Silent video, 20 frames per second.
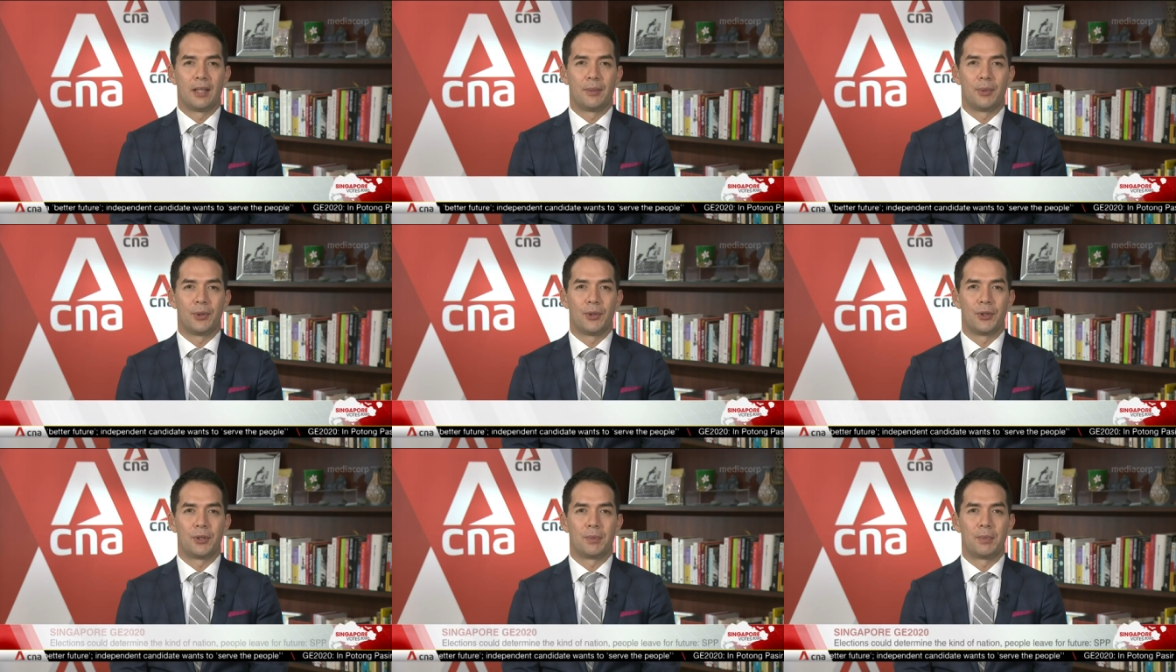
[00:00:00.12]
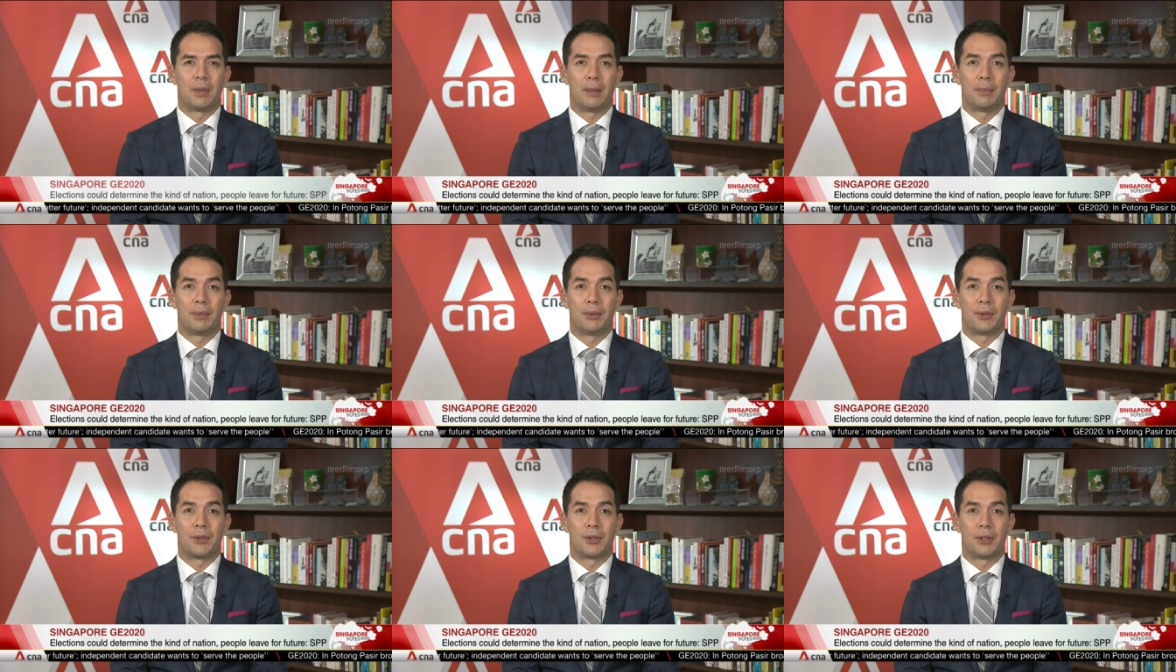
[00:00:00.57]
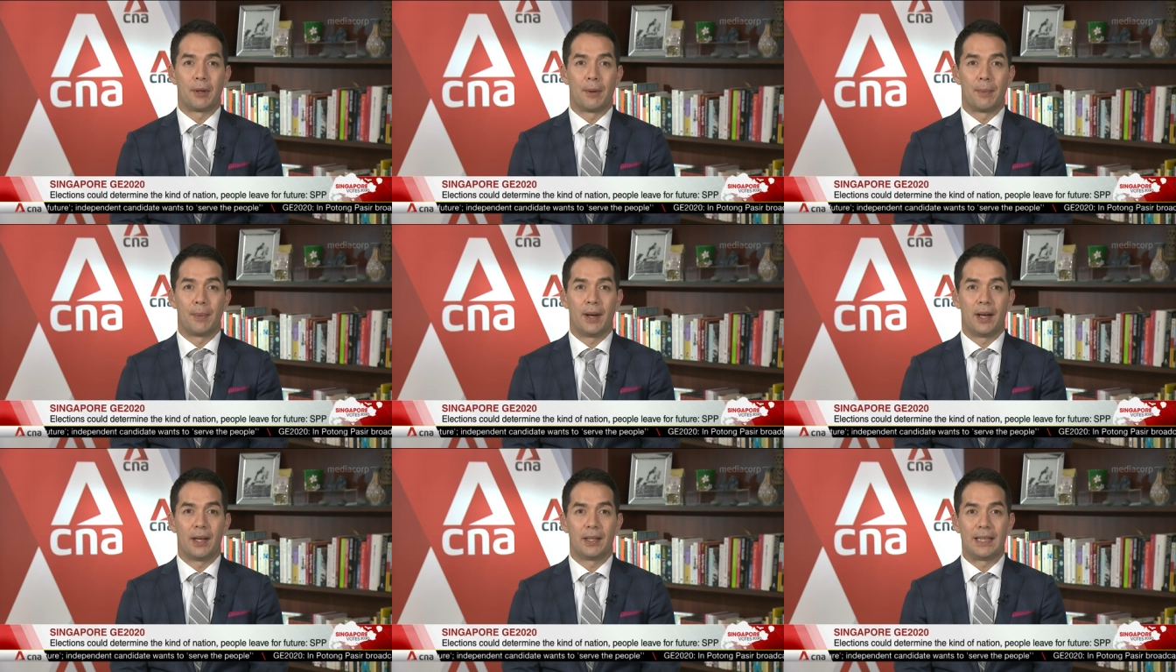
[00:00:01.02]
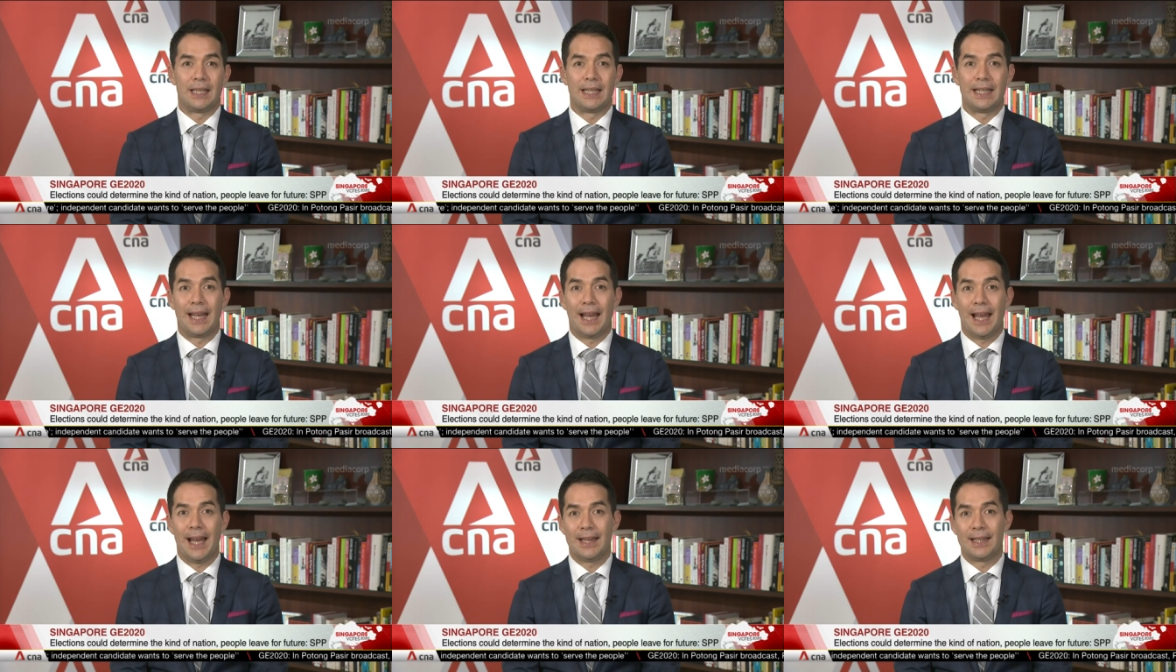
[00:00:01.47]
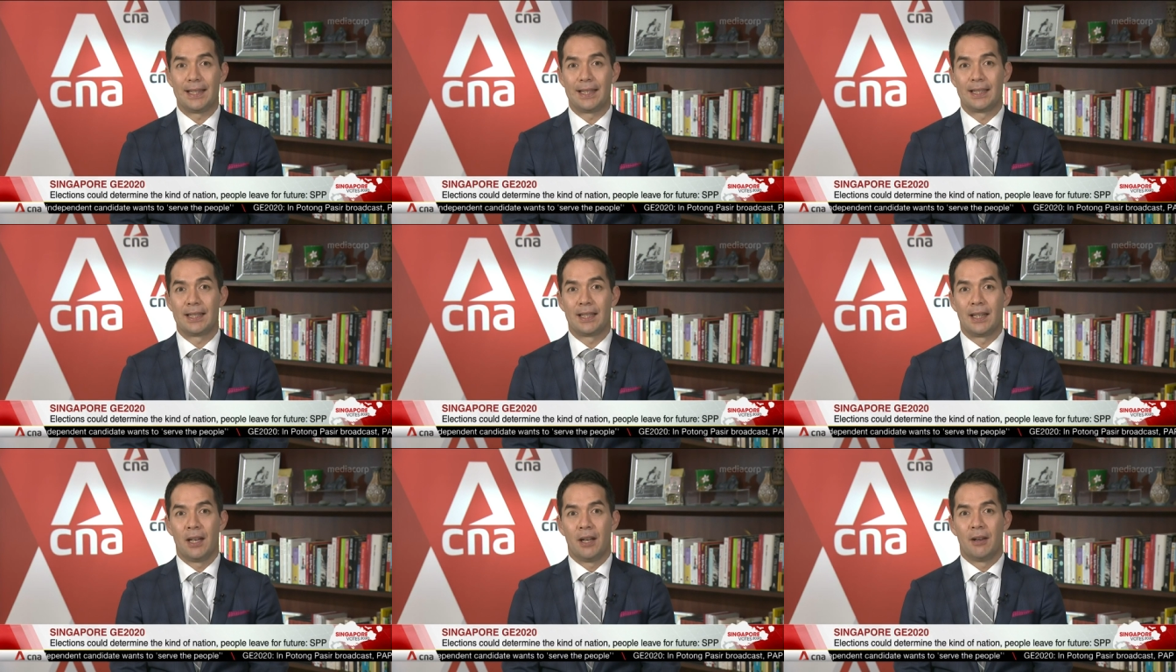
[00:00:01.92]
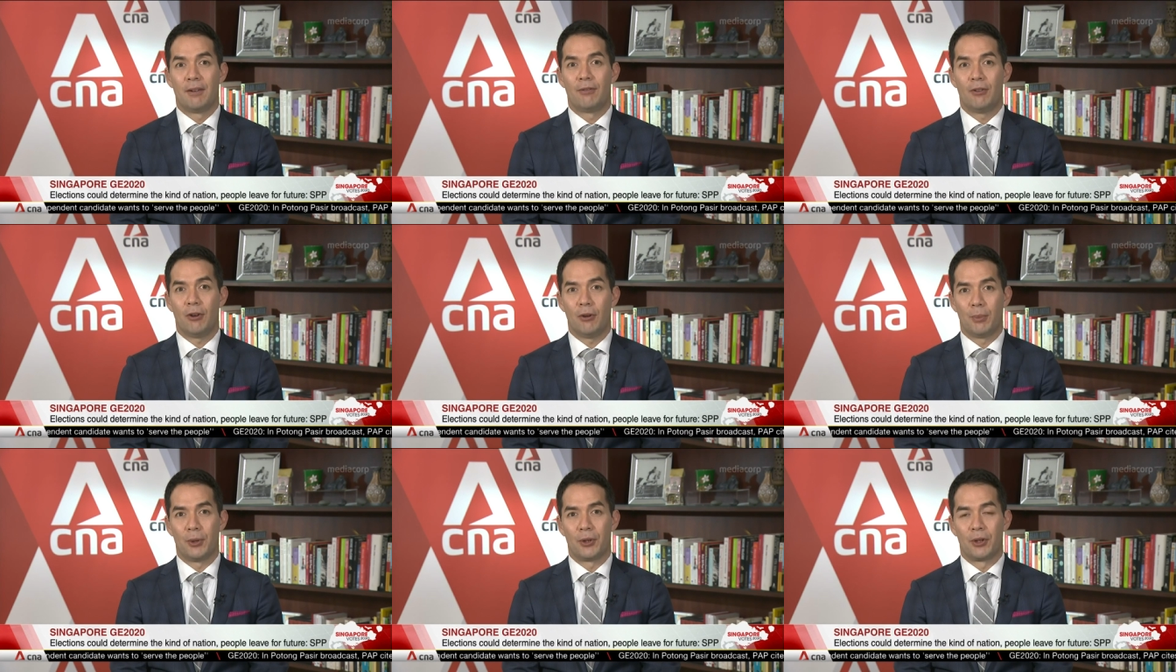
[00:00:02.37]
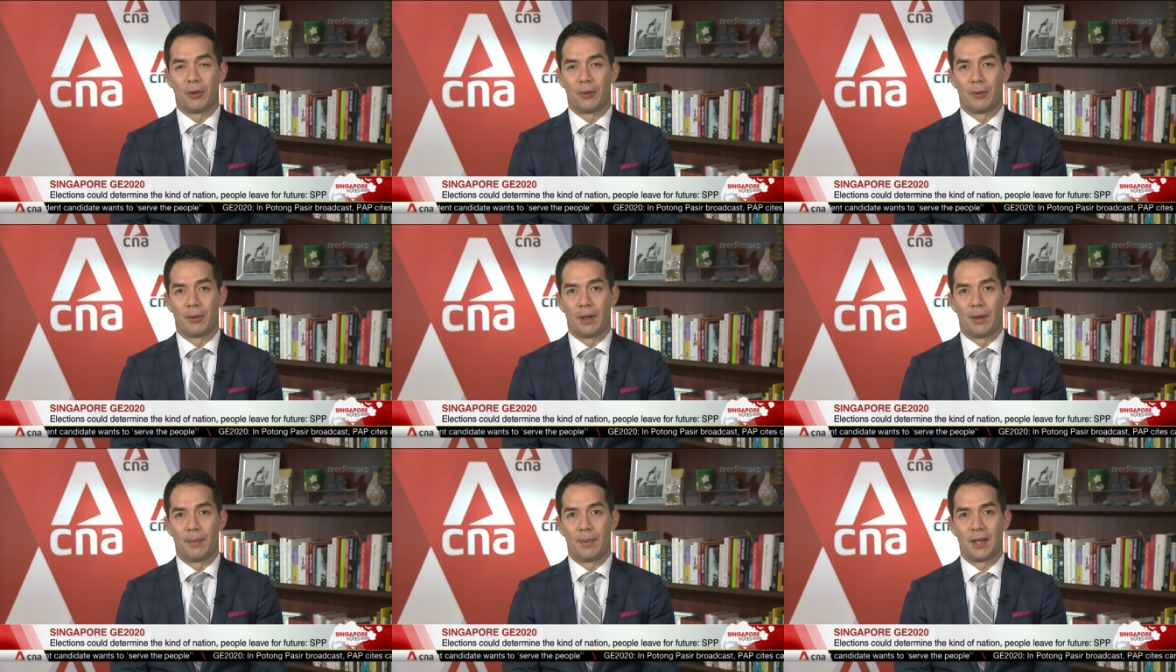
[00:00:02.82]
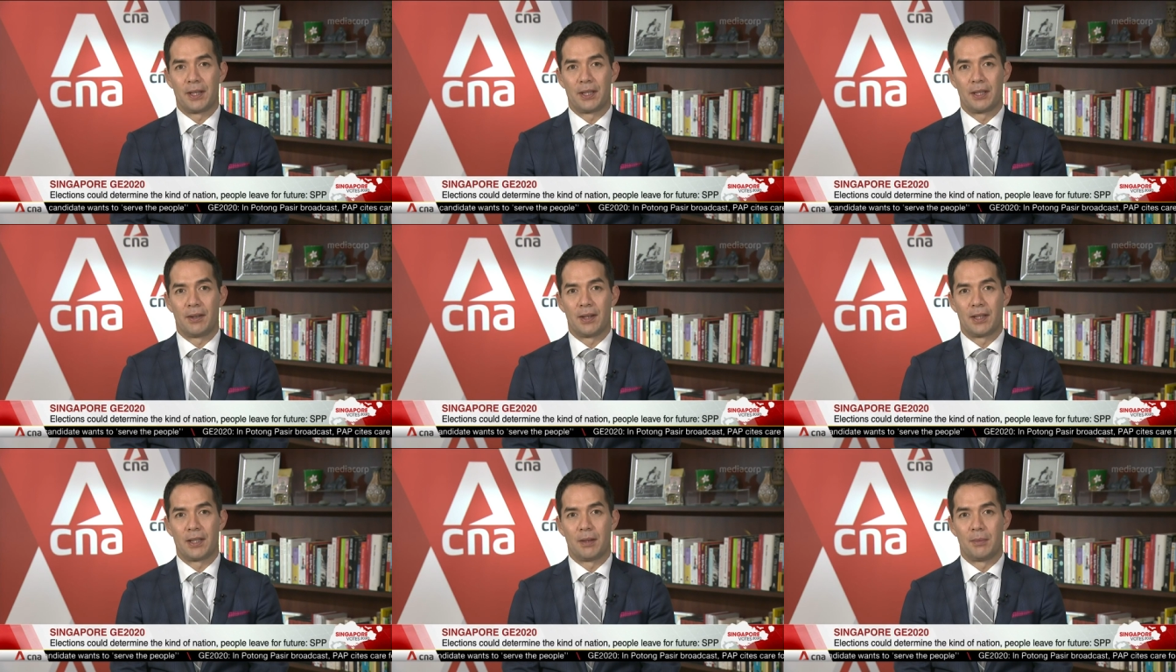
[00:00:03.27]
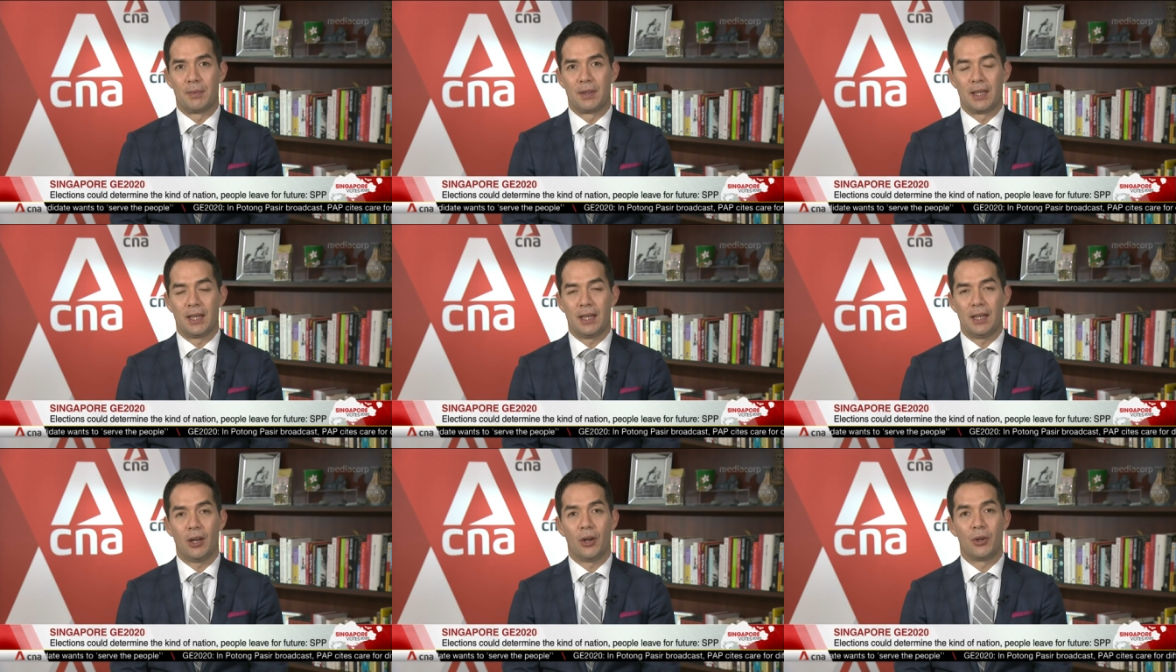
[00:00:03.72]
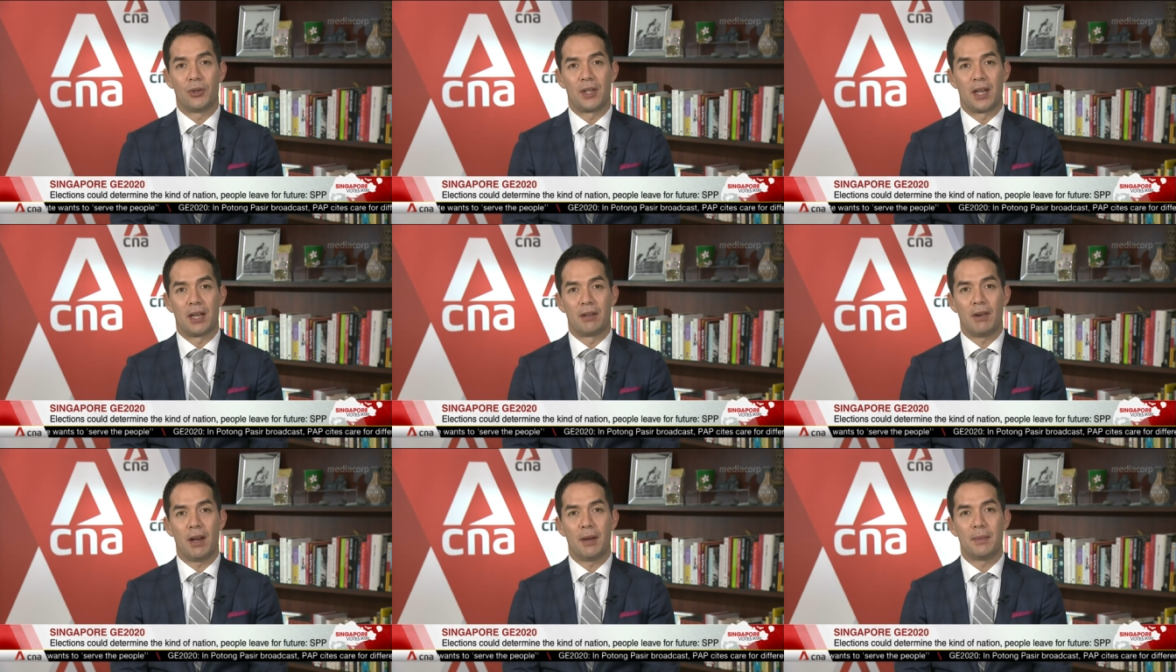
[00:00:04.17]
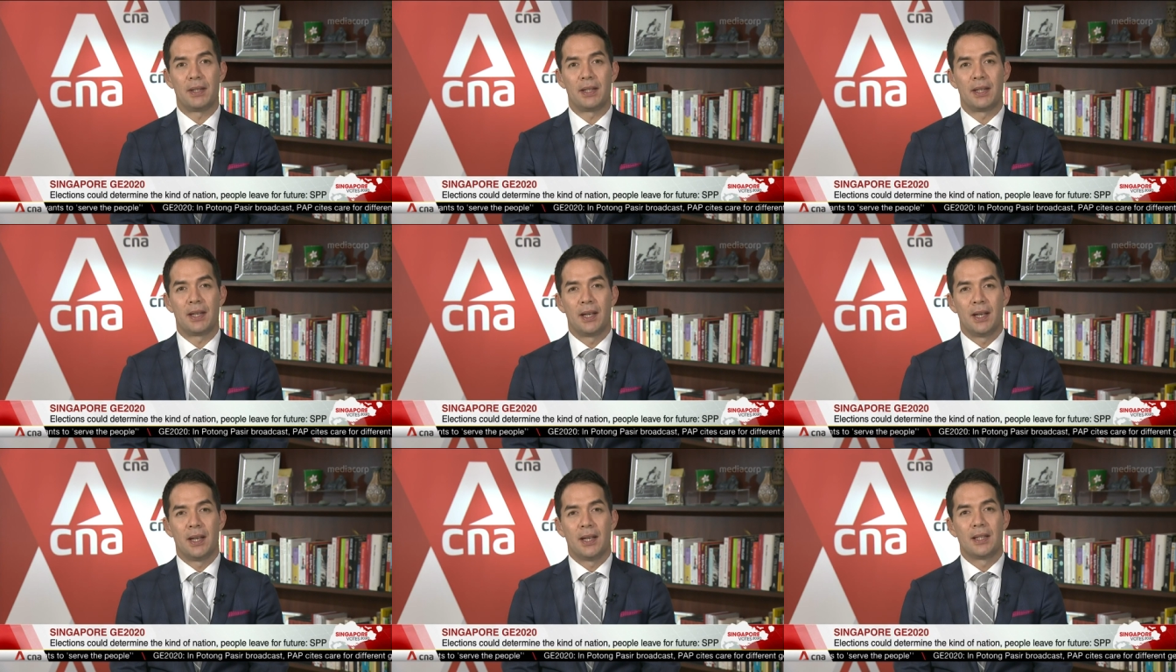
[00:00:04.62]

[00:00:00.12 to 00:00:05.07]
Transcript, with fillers: Singapore's People's Party candidate for Potong Pasir S M C, Jose Raymond,